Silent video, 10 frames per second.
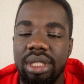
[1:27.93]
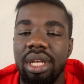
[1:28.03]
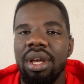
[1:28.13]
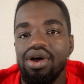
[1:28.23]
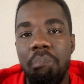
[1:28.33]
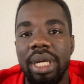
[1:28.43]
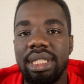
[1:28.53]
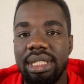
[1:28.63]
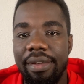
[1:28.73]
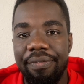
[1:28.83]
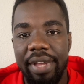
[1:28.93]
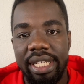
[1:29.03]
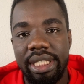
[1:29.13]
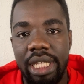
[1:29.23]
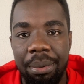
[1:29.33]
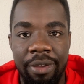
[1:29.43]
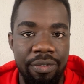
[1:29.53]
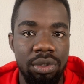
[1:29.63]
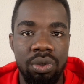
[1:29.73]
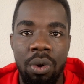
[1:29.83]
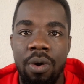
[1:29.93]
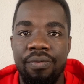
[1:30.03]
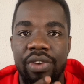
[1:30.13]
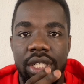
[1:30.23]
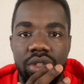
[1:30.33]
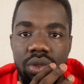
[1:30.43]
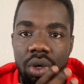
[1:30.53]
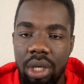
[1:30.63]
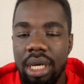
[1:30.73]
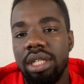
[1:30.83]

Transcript: So what is the first step if you want to convert your local